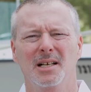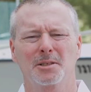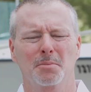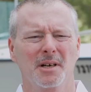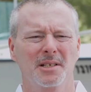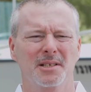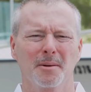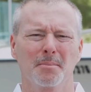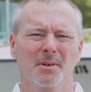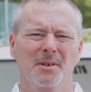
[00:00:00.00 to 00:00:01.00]
It's pretty
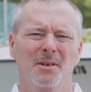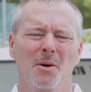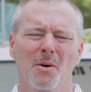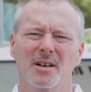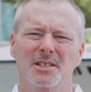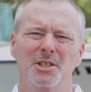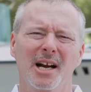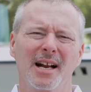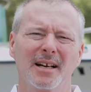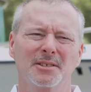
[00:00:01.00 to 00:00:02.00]
simple. We want to
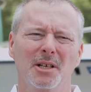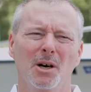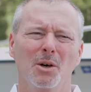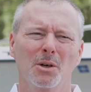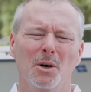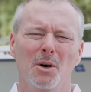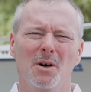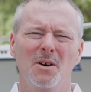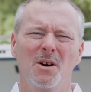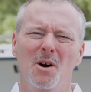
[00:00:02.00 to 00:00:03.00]
drain out the old
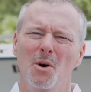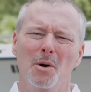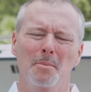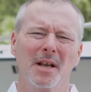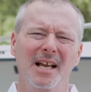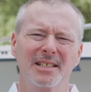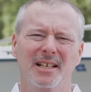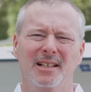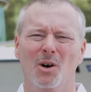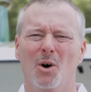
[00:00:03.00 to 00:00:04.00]
oil,
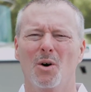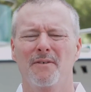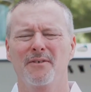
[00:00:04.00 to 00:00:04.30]
replacing the oil